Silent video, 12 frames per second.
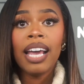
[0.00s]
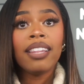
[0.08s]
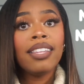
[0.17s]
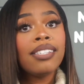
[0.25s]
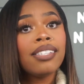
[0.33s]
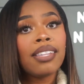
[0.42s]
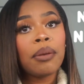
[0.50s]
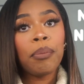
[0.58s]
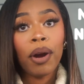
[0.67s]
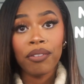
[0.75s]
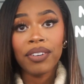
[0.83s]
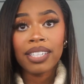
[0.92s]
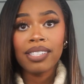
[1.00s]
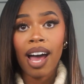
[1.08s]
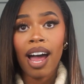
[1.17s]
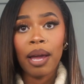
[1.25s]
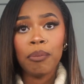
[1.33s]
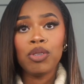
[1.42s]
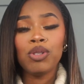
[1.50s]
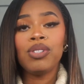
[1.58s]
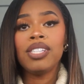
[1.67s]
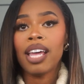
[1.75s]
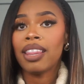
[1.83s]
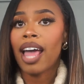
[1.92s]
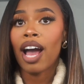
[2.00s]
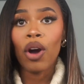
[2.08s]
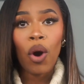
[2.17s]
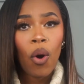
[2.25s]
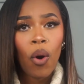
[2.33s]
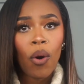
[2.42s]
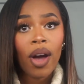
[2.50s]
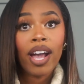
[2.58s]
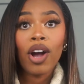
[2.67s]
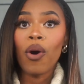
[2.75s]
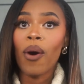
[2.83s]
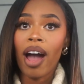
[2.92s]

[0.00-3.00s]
This is the perfect time to set that goal and go